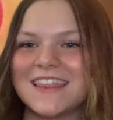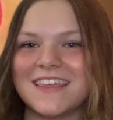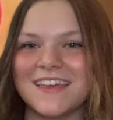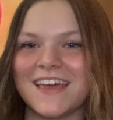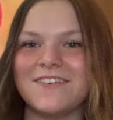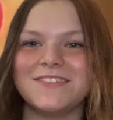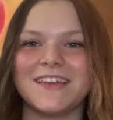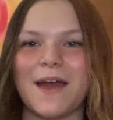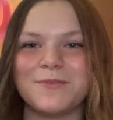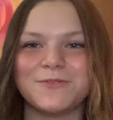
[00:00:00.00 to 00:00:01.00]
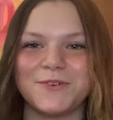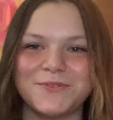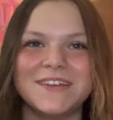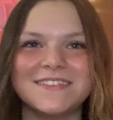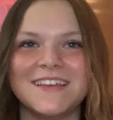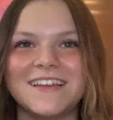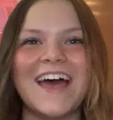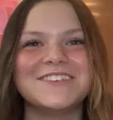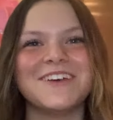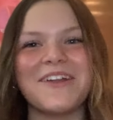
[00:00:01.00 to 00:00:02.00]
think everything happens for a reason.
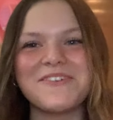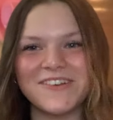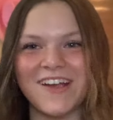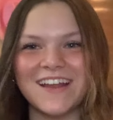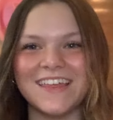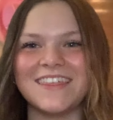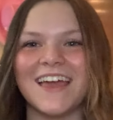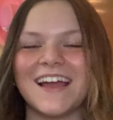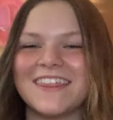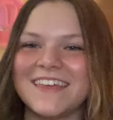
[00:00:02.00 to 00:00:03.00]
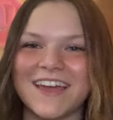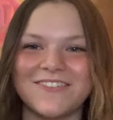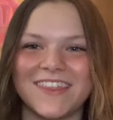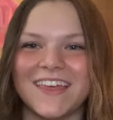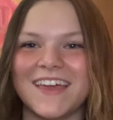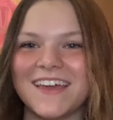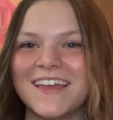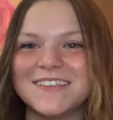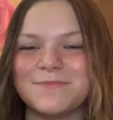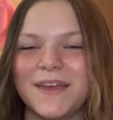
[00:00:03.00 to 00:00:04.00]
So I don't regret anything. I think everything
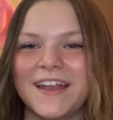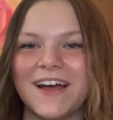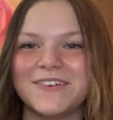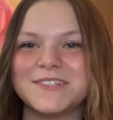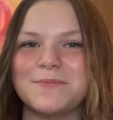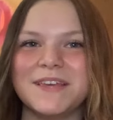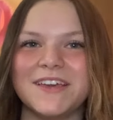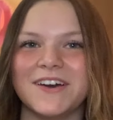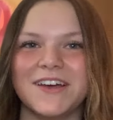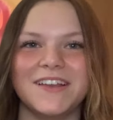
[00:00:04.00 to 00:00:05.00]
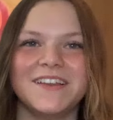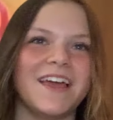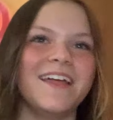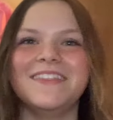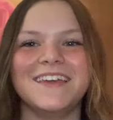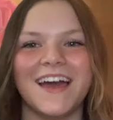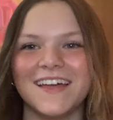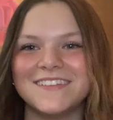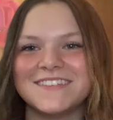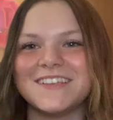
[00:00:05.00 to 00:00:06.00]
is made out to be good in the
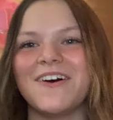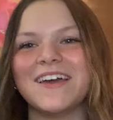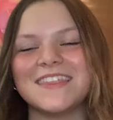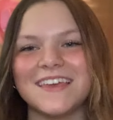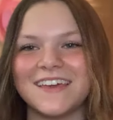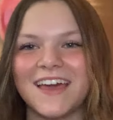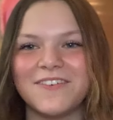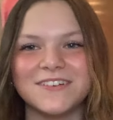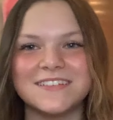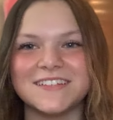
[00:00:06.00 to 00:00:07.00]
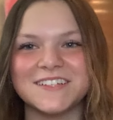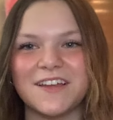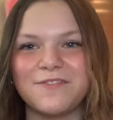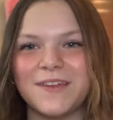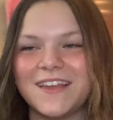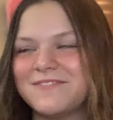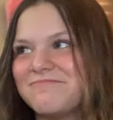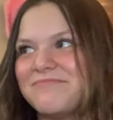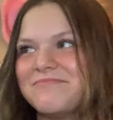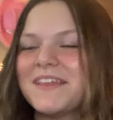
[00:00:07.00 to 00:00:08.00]
end. So I think every decision I've made
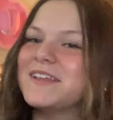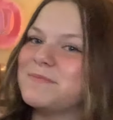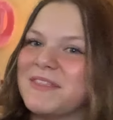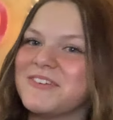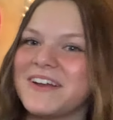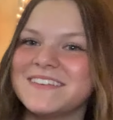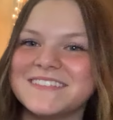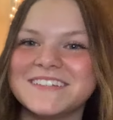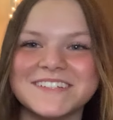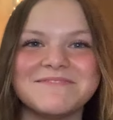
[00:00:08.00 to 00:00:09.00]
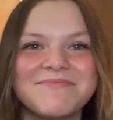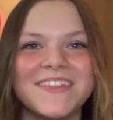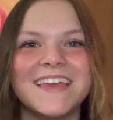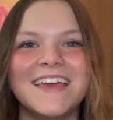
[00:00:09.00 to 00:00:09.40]
has been the right decision. I